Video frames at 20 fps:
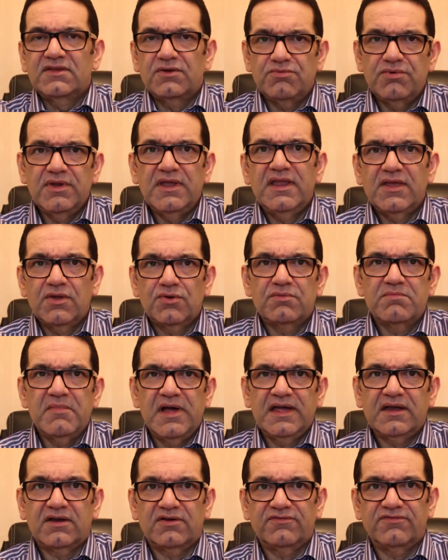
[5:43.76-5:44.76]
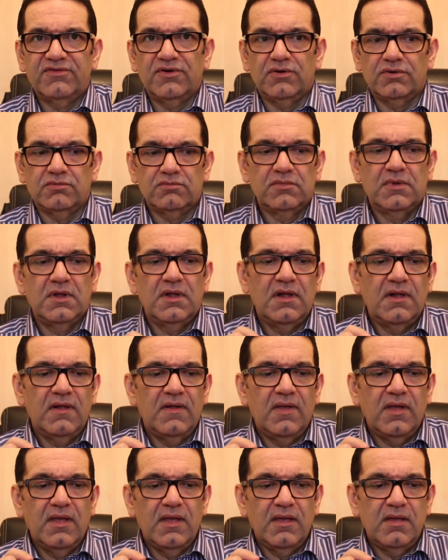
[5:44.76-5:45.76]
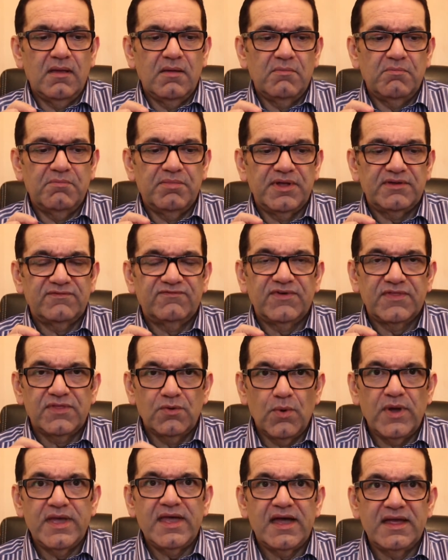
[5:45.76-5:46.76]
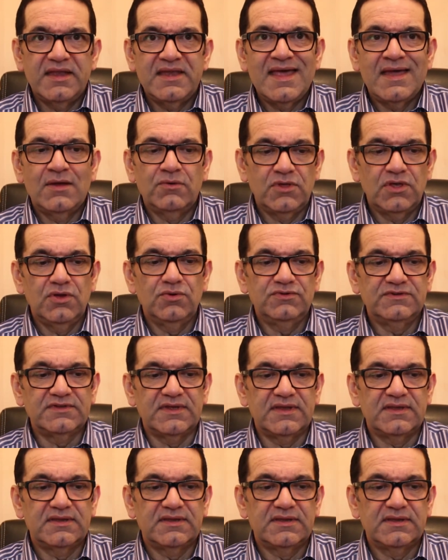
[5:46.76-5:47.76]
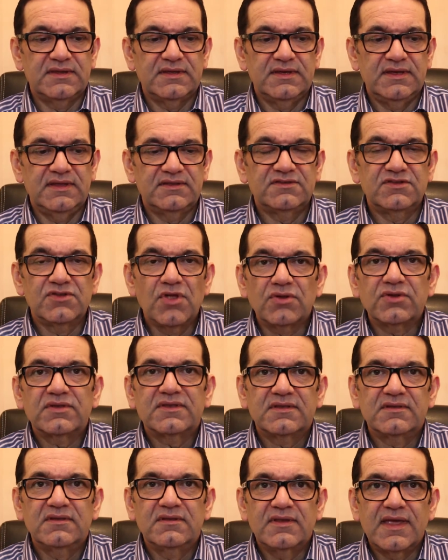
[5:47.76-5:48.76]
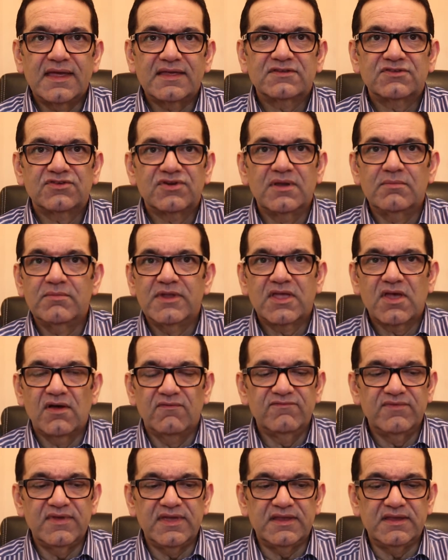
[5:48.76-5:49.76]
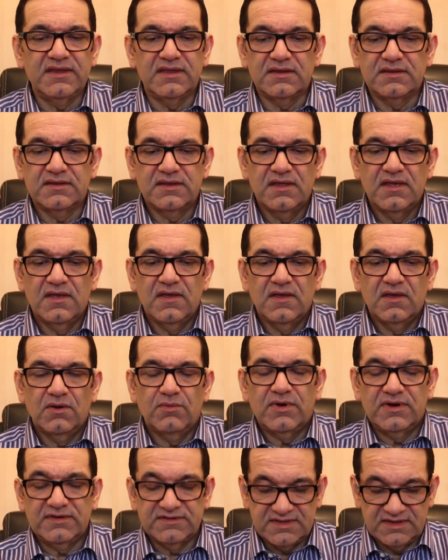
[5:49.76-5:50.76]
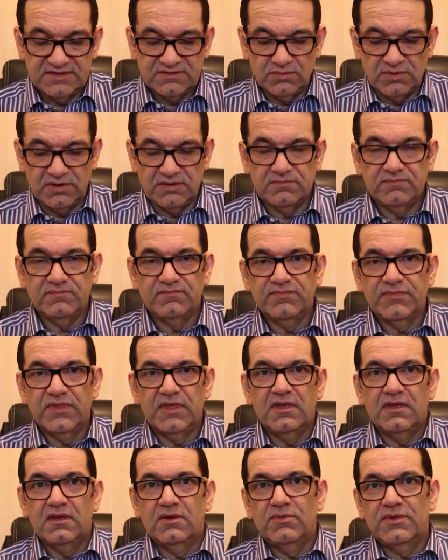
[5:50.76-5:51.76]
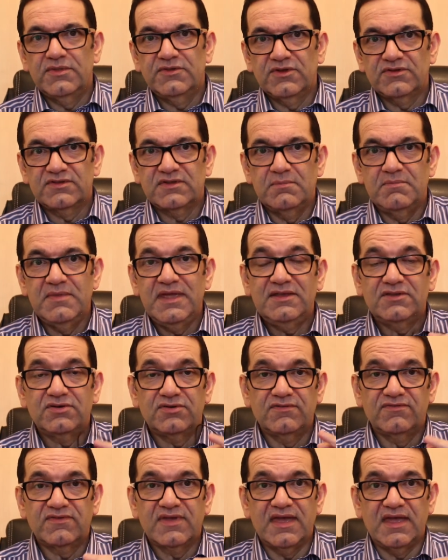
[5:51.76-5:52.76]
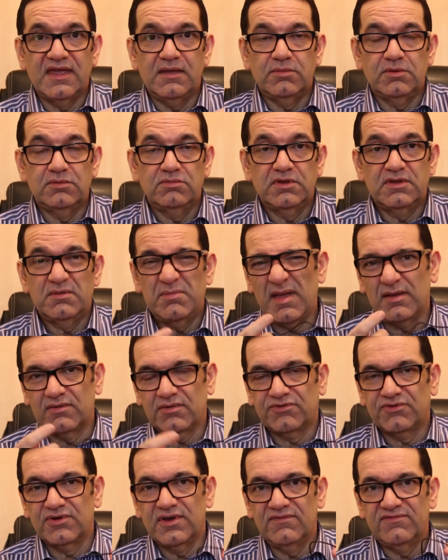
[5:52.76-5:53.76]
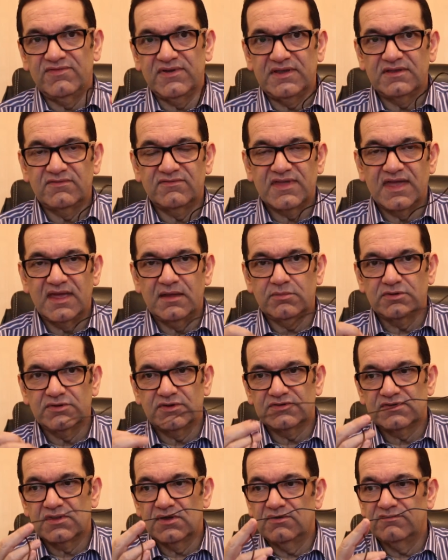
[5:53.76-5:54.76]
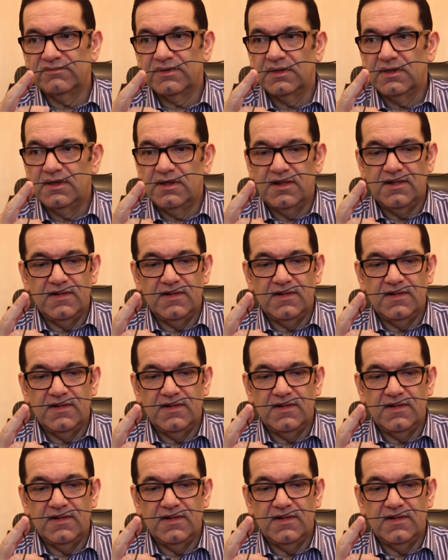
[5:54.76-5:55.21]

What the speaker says: a really good microphone, but for the way I now use it, it's not extremely convenient. Whereas this one, with just a metre of cable, it's about 3 feet of cable, just over,